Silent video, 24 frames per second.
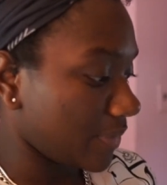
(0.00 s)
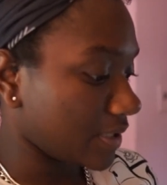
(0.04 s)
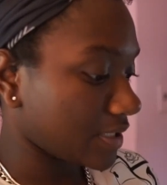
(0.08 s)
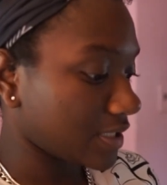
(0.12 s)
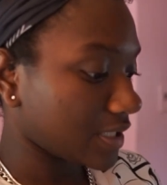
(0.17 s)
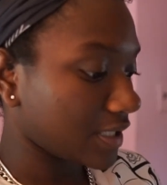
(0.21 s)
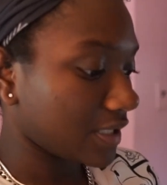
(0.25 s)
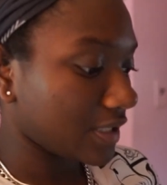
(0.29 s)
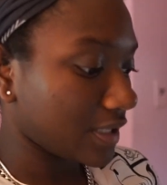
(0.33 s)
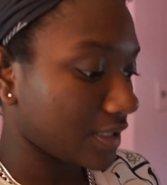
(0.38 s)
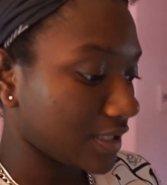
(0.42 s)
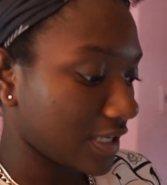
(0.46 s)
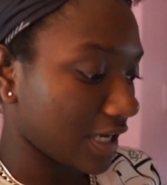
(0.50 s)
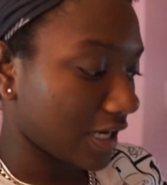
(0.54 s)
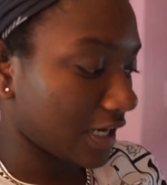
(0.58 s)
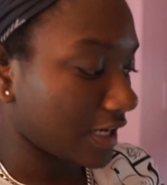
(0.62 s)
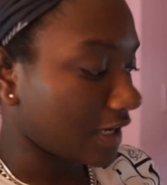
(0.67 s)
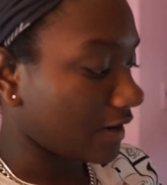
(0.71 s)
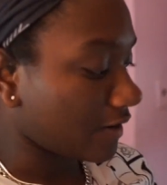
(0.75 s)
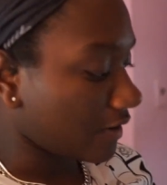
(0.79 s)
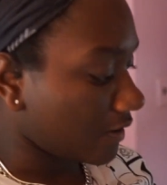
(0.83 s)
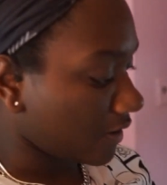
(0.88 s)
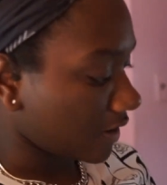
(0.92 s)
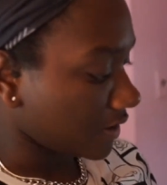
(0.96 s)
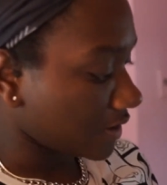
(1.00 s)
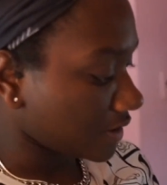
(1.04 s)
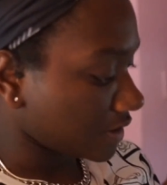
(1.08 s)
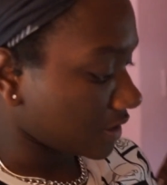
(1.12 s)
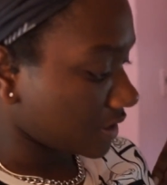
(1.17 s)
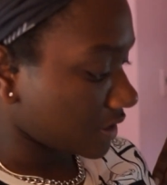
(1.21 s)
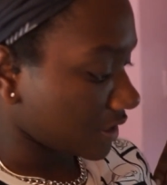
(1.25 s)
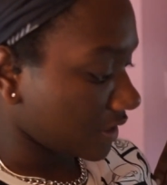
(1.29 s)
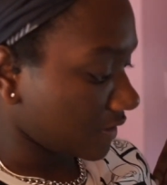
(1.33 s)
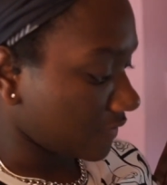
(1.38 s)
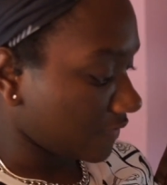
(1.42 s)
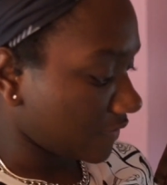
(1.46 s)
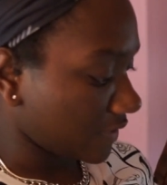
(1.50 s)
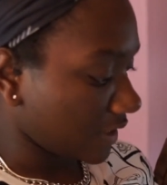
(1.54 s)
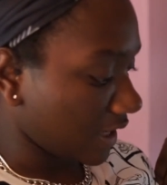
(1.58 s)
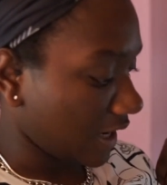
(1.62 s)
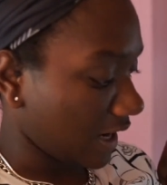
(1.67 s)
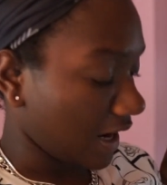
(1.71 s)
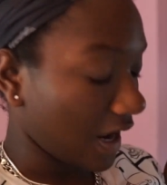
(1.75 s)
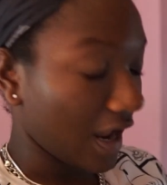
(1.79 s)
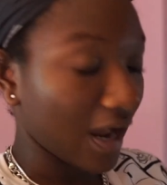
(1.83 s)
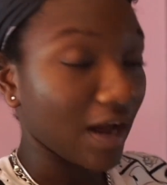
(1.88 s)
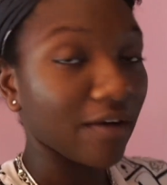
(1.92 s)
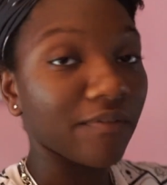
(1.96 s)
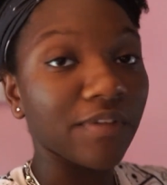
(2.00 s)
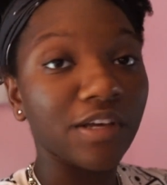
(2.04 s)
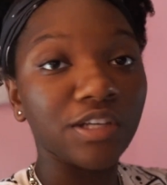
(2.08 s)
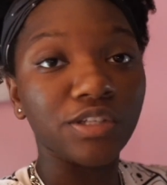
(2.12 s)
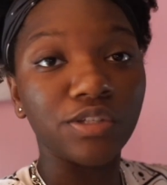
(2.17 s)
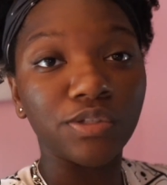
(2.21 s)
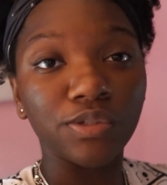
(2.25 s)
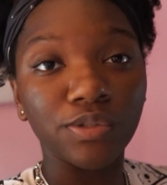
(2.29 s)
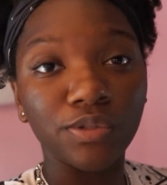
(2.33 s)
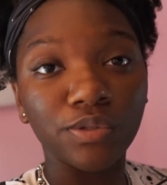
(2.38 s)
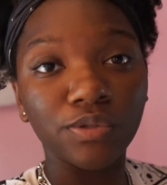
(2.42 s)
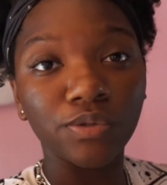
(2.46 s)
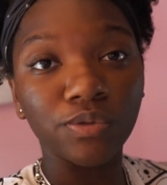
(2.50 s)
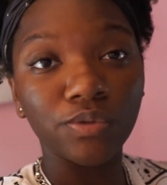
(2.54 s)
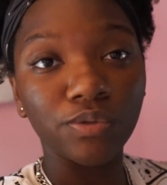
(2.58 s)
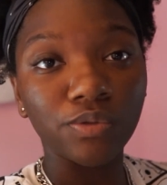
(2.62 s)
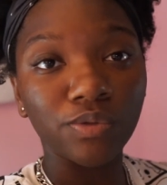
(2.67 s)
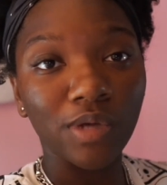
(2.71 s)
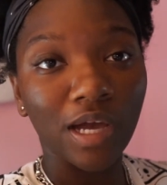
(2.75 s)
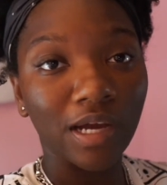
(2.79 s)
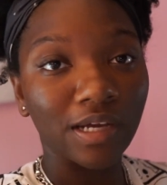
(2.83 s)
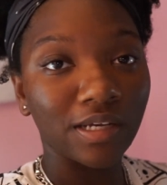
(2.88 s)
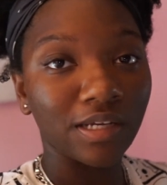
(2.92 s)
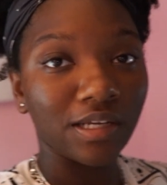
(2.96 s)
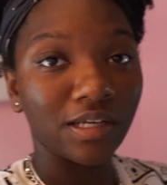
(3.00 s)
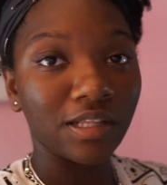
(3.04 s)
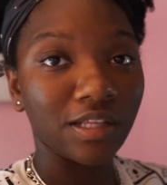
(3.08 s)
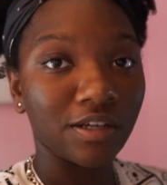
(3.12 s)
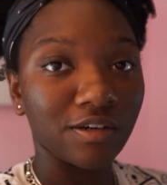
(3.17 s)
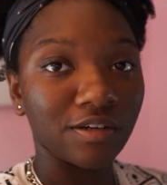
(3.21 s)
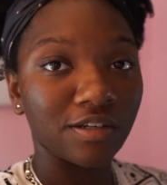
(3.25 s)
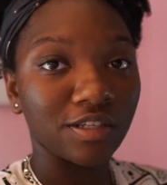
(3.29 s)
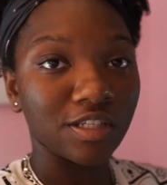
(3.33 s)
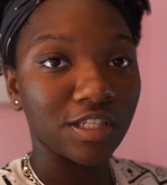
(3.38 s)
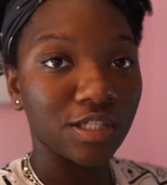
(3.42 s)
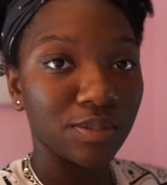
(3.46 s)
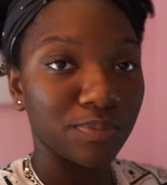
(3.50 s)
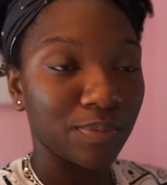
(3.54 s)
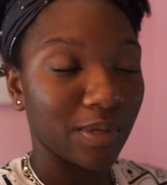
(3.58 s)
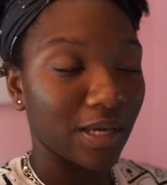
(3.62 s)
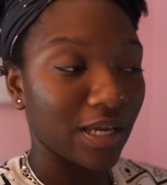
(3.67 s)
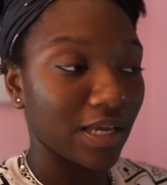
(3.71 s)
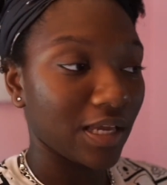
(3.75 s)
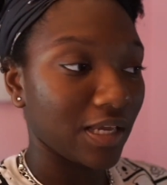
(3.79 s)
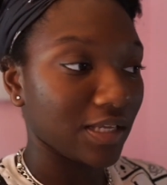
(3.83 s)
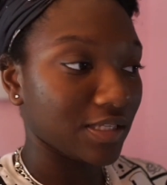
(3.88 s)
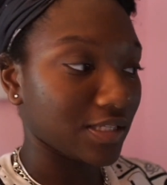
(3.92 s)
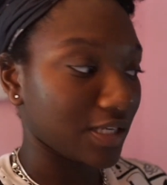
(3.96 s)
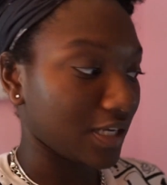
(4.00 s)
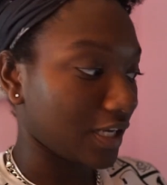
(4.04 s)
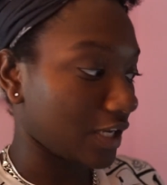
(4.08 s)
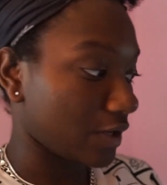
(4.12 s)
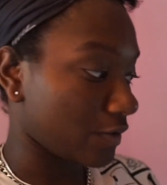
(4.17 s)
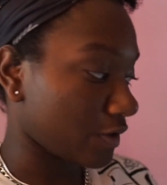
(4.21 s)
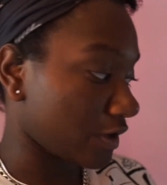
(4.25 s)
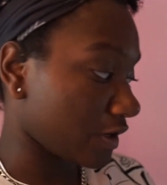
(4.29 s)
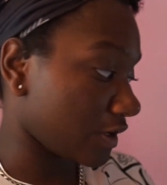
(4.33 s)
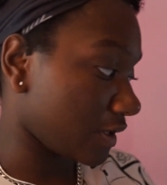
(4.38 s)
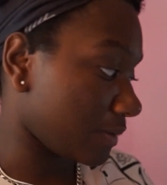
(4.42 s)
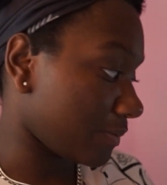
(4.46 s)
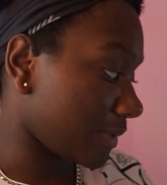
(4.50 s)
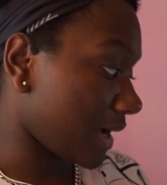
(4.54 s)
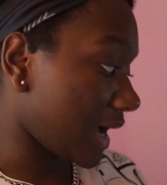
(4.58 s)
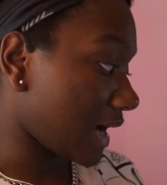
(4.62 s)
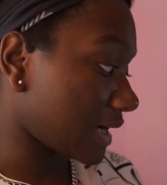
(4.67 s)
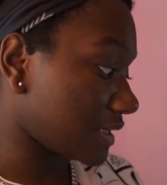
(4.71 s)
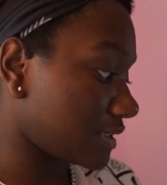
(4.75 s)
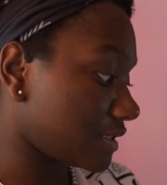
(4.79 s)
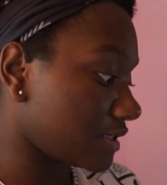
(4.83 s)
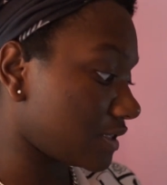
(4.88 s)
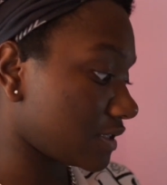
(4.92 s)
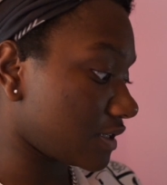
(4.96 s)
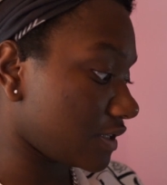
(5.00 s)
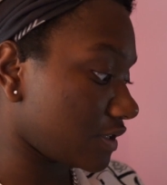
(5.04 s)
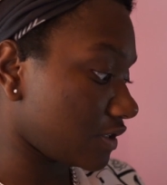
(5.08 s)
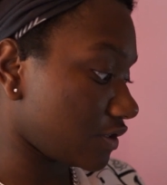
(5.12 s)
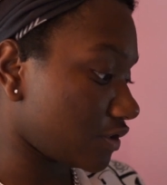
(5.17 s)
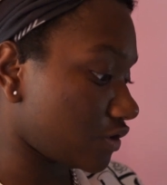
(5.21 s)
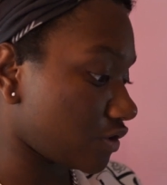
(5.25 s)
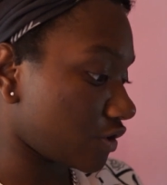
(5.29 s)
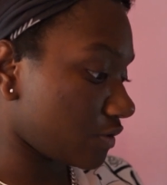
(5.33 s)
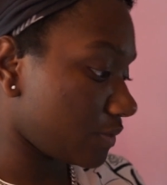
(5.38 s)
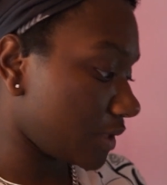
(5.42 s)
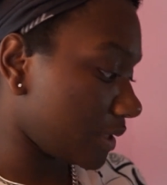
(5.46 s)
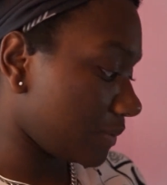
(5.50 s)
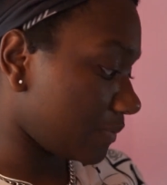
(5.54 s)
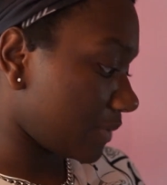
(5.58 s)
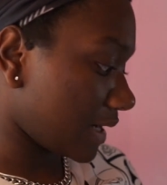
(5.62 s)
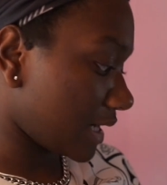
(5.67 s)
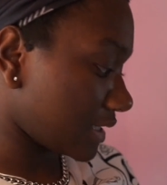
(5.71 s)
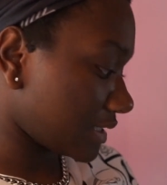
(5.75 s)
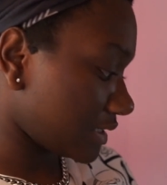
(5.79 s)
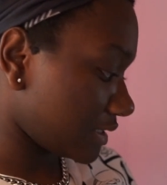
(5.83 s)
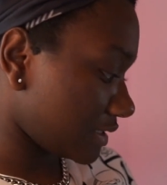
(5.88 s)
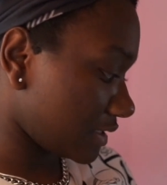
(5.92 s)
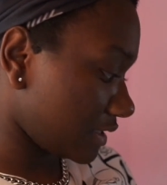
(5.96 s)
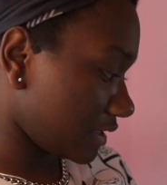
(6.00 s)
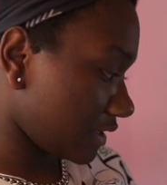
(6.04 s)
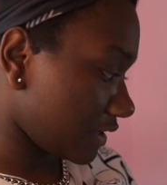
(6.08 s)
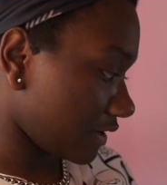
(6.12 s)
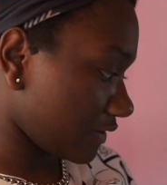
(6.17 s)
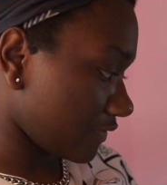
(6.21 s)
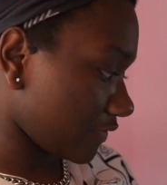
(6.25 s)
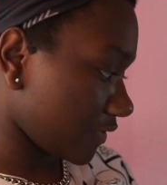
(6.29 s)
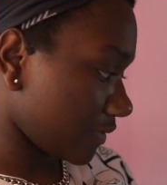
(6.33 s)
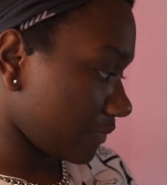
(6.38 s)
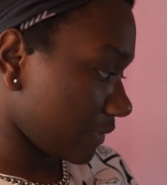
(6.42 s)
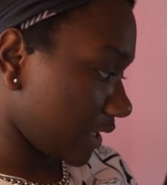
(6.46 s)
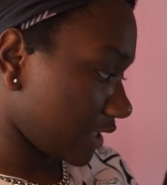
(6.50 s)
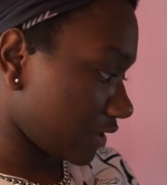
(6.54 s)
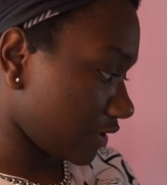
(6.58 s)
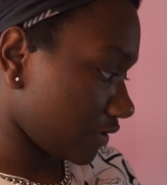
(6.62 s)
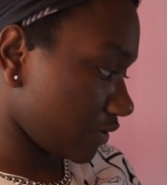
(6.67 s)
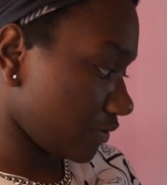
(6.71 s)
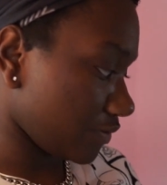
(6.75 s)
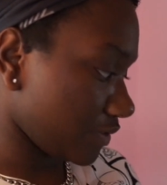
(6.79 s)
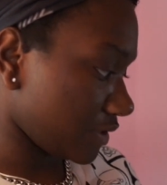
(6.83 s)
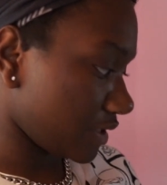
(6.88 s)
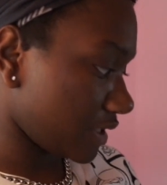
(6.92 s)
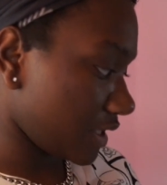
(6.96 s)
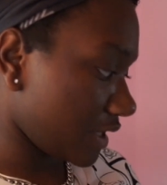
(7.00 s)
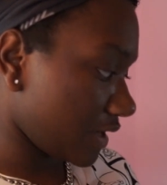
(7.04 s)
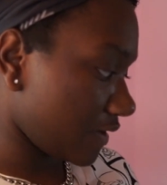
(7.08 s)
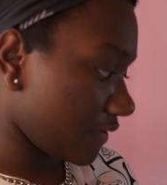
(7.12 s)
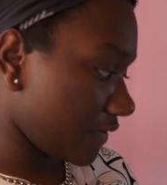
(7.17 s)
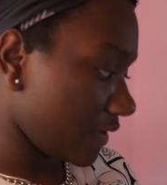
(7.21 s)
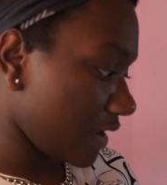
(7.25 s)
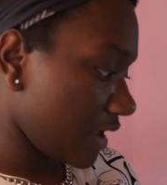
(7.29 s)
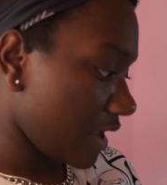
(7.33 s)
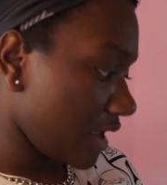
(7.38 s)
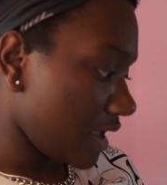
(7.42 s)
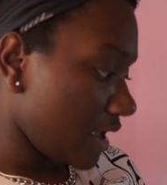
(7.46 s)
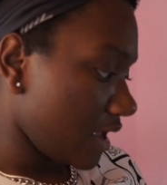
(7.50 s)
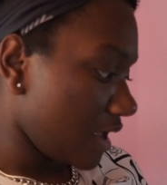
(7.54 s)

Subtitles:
basically taking out all the stuff that I have that's new, so I can declutter the space and get rid of the boxes, because there's so many boxes in here from like the new stuff